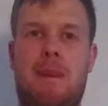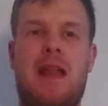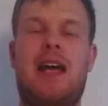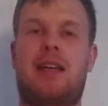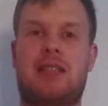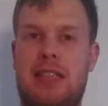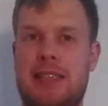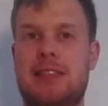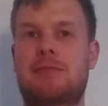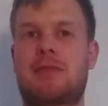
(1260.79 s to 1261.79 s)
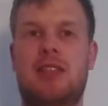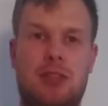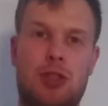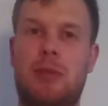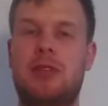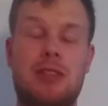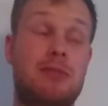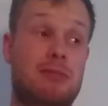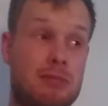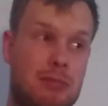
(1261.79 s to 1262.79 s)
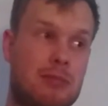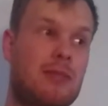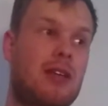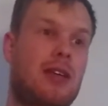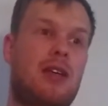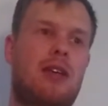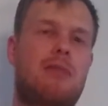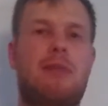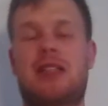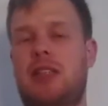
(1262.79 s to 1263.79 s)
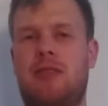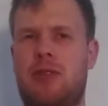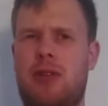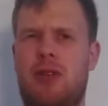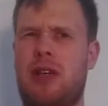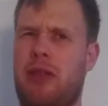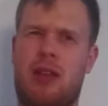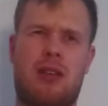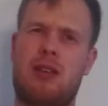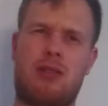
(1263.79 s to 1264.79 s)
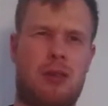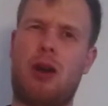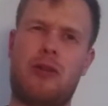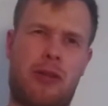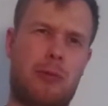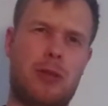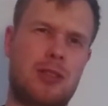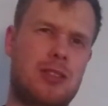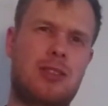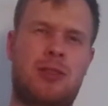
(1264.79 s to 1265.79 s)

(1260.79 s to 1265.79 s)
Yes, in Germany. But even I think all of the world,